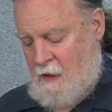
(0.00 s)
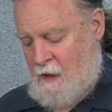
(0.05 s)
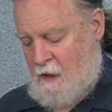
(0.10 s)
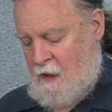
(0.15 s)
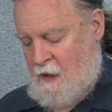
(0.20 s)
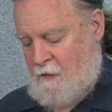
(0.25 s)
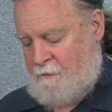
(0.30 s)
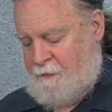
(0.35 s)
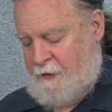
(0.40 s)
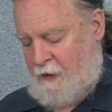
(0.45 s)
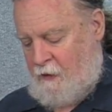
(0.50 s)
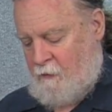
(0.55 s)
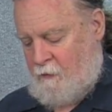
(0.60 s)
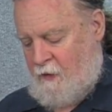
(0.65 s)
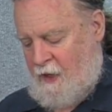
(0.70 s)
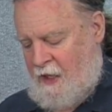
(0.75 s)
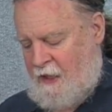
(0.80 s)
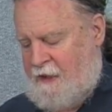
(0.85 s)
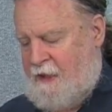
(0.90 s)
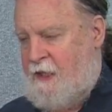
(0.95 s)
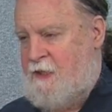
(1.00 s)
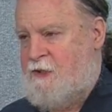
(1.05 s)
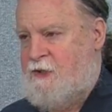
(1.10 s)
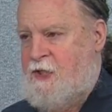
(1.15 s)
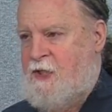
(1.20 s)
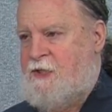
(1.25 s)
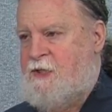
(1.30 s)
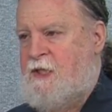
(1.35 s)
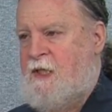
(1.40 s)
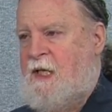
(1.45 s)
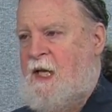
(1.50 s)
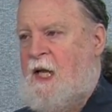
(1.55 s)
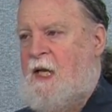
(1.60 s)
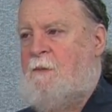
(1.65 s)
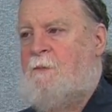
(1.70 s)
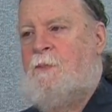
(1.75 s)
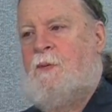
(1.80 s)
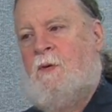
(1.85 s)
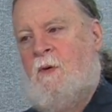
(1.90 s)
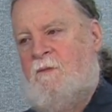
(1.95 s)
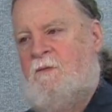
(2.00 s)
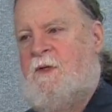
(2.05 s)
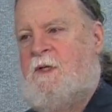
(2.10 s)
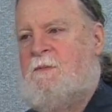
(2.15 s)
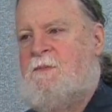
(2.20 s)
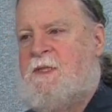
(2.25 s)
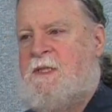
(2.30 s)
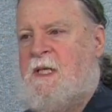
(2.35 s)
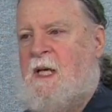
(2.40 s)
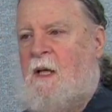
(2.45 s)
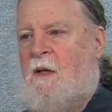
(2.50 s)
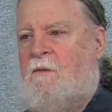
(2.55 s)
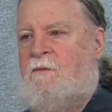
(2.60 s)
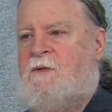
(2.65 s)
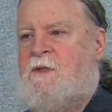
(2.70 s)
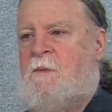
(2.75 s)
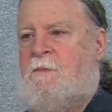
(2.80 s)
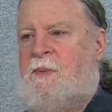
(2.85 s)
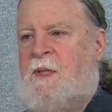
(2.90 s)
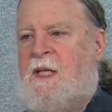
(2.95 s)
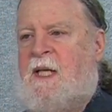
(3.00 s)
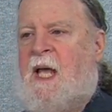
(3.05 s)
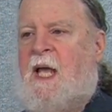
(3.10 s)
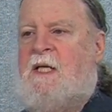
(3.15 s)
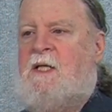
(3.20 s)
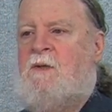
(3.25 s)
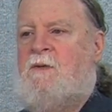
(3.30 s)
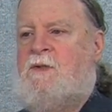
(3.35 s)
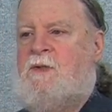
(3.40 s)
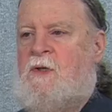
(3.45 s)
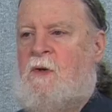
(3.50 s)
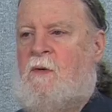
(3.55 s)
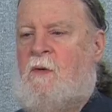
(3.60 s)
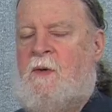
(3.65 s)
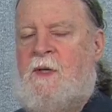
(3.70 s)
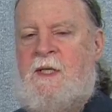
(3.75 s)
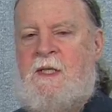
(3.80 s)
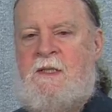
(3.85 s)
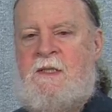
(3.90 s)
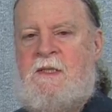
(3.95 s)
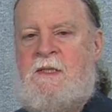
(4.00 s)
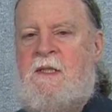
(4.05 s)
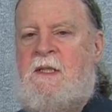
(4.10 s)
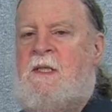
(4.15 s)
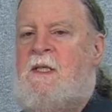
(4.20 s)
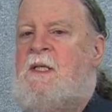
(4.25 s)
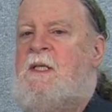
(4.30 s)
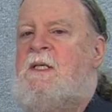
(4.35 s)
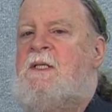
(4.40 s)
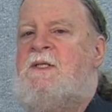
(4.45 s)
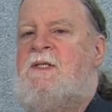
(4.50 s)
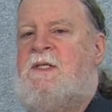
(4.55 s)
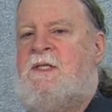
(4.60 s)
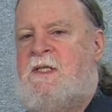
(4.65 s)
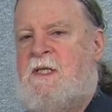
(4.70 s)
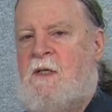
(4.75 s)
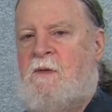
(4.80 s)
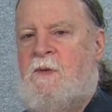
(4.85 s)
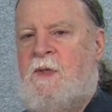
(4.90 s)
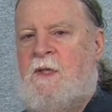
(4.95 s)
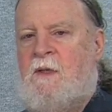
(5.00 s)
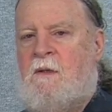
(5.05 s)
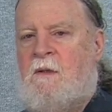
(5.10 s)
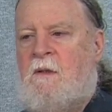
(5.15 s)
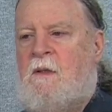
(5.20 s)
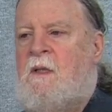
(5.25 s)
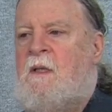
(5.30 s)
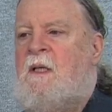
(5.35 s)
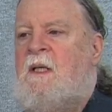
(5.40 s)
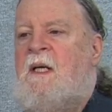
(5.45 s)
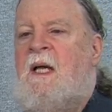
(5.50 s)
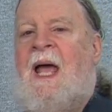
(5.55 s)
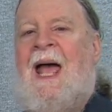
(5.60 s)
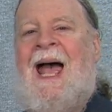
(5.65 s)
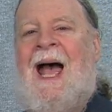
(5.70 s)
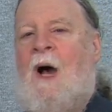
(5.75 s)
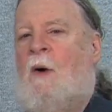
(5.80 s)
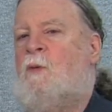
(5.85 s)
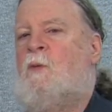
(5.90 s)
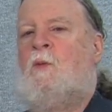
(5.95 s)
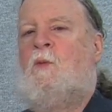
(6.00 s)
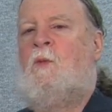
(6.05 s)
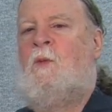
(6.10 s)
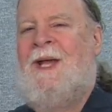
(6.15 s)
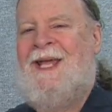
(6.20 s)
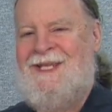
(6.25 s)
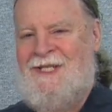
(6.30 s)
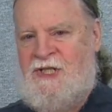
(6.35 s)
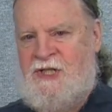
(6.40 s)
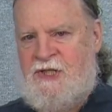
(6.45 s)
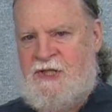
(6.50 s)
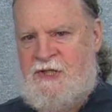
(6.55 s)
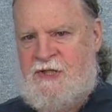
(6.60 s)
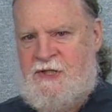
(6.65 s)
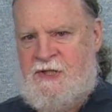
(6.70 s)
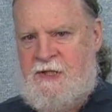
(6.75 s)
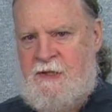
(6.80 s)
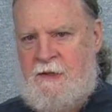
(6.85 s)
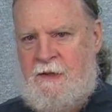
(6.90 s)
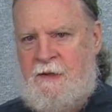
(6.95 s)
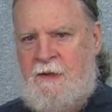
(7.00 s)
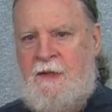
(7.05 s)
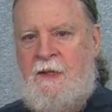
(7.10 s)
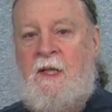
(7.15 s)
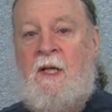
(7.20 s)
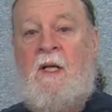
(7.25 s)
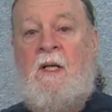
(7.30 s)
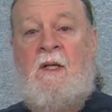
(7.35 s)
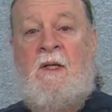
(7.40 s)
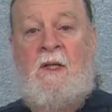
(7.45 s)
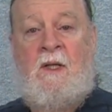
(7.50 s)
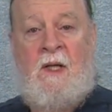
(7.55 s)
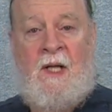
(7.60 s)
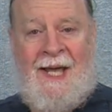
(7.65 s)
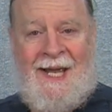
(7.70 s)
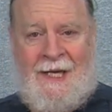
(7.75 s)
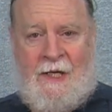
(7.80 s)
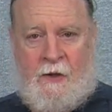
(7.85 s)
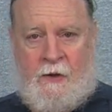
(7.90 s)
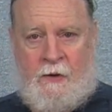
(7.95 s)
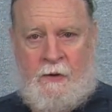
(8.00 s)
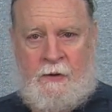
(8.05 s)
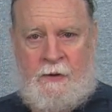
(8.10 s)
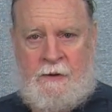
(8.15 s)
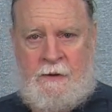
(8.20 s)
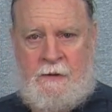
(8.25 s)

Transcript: uh, Bill O'Reilly has just again proven himself to be a notorious, serial, outrageous liar.